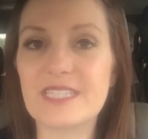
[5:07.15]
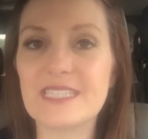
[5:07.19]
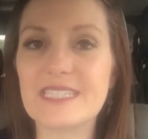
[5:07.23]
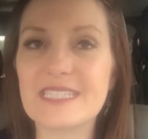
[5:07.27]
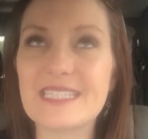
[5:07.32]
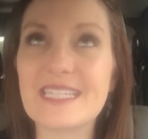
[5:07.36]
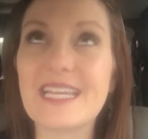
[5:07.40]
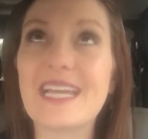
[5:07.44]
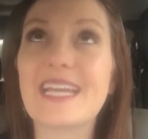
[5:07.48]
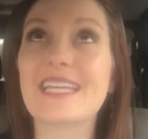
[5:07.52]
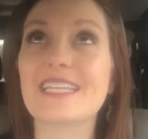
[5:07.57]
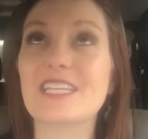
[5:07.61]

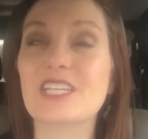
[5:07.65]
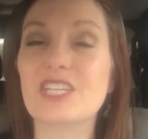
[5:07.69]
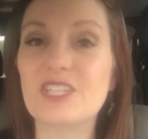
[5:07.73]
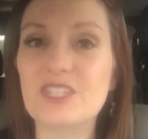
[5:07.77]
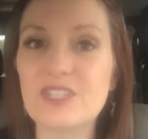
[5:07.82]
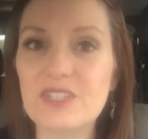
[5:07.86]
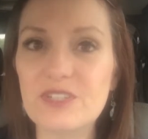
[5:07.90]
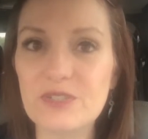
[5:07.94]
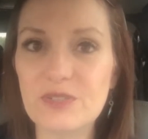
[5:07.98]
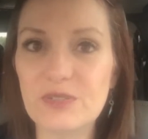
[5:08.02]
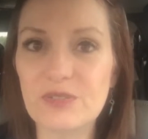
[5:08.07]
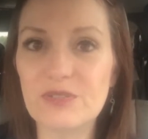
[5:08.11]
It's not
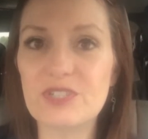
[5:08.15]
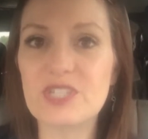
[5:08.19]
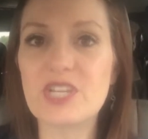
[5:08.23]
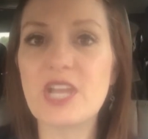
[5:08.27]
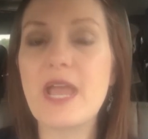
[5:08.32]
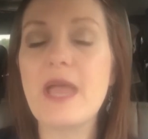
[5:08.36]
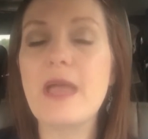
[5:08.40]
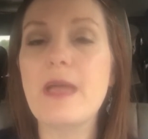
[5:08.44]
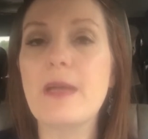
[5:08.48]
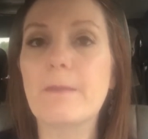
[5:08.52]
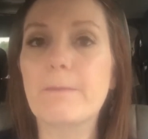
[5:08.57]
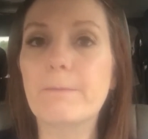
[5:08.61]
huge,
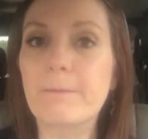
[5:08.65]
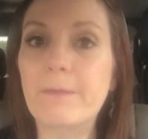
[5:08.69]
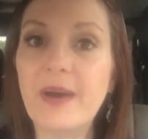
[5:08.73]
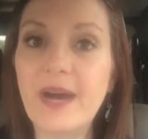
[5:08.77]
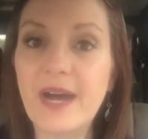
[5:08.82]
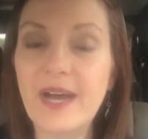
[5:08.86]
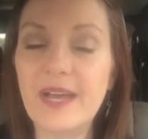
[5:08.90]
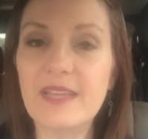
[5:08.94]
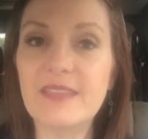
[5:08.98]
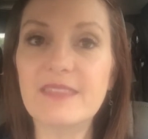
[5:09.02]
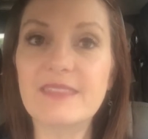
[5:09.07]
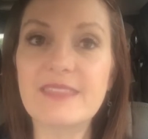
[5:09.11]

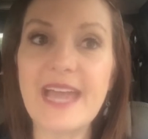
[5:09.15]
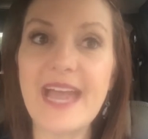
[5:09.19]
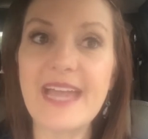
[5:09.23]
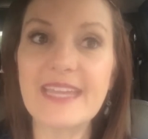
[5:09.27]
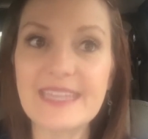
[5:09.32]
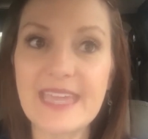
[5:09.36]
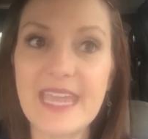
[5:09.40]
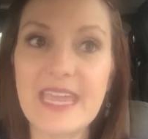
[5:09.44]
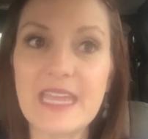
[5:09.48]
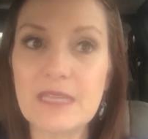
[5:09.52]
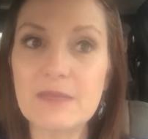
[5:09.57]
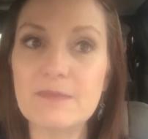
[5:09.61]
but
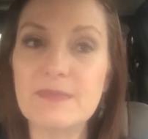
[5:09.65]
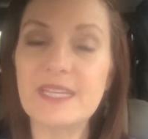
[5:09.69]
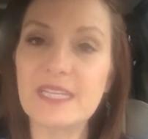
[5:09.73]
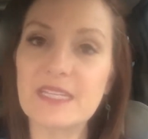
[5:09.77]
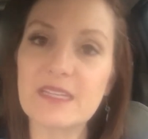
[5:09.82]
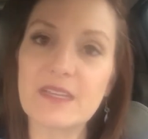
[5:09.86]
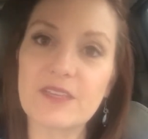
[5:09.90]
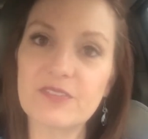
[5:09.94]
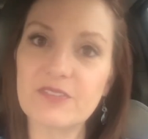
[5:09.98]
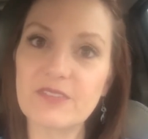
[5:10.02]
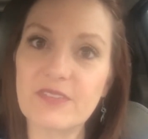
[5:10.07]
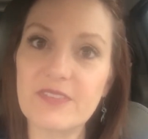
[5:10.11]
that can be
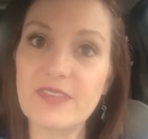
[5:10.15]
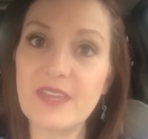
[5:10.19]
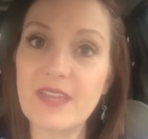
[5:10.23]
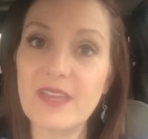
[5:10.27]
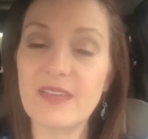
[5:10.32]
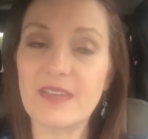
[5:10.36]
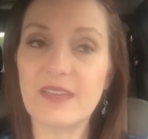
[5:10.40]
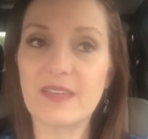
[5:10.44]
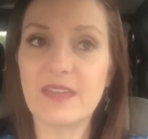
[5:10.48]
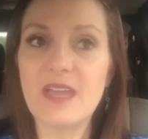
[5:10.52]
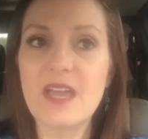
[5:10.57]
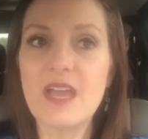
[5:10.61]
another
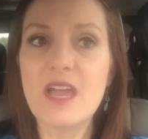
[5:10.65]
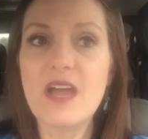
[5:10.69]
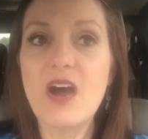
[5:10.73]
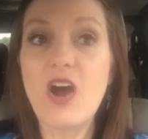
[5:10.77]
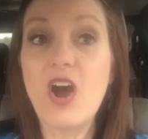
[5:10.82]
thing.